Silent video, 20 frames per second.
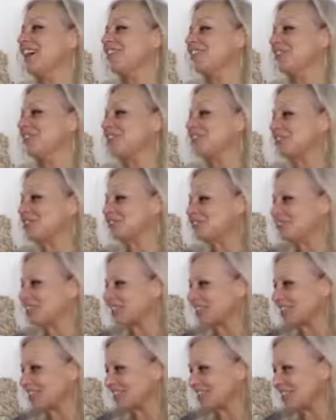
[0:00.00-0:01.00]
start
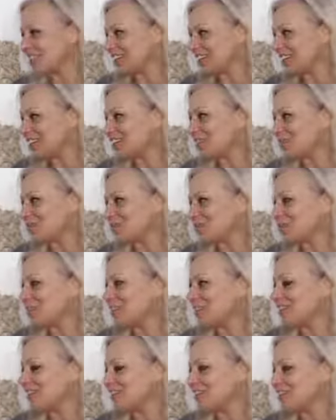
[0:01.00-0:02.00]
attracting
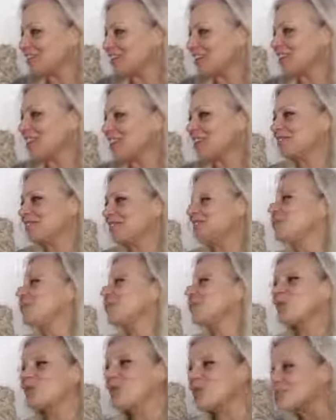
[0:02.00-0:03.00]
things into their lives they
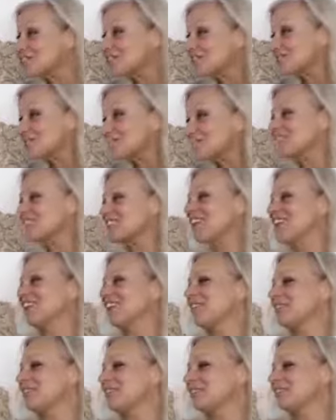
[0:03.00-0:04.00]
want,
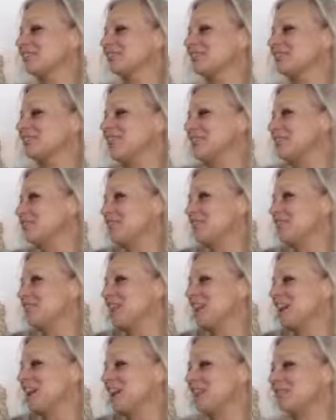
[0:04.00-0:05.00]
their dream
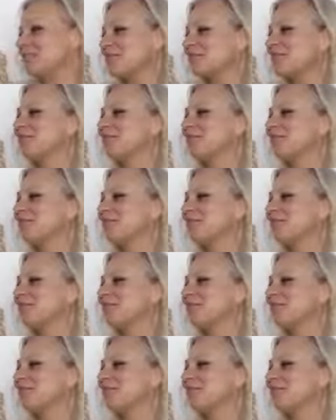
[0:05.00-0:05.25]
life.